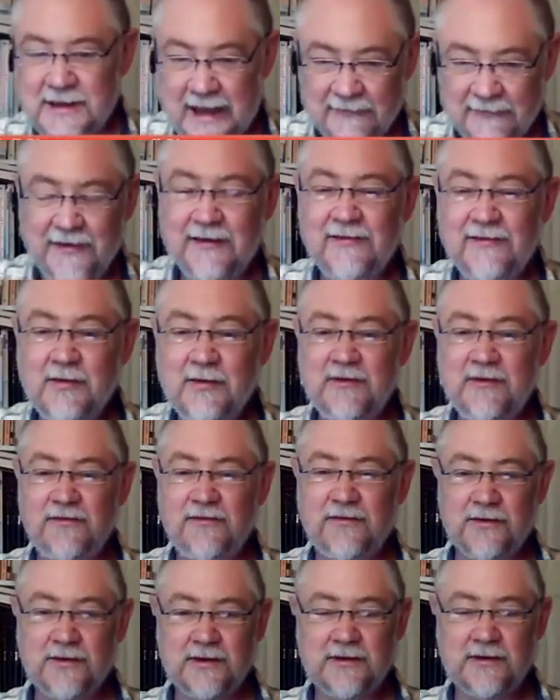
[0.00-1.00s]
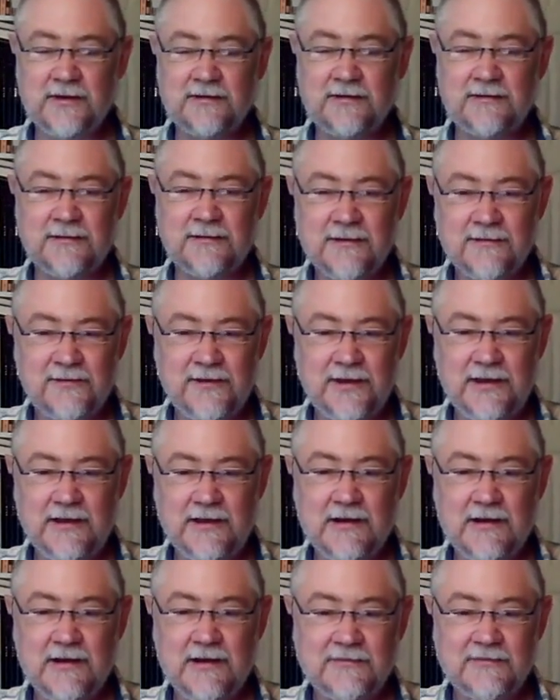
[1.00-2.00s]
half of it before your
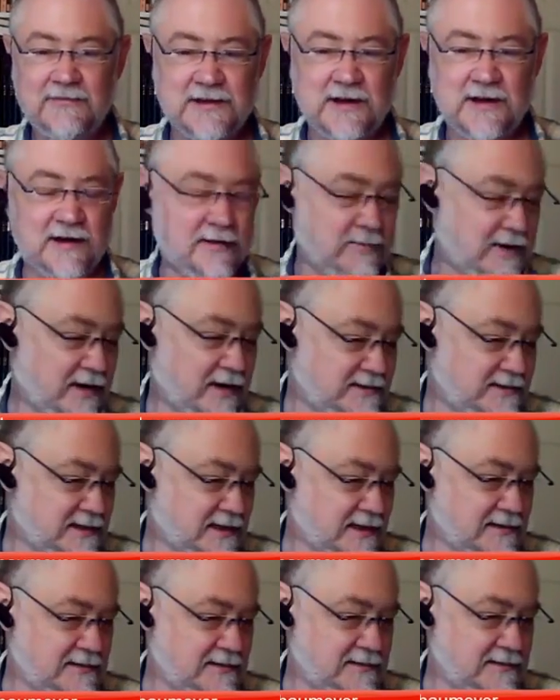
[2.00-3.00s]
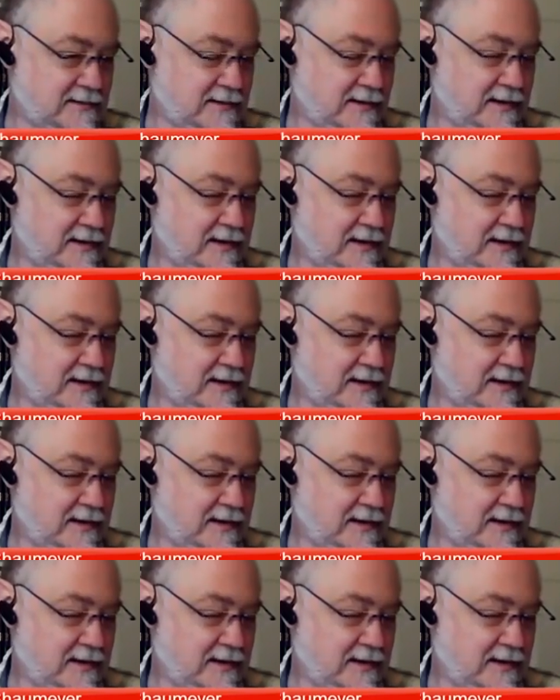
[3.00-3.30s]
videographer's arm got tired.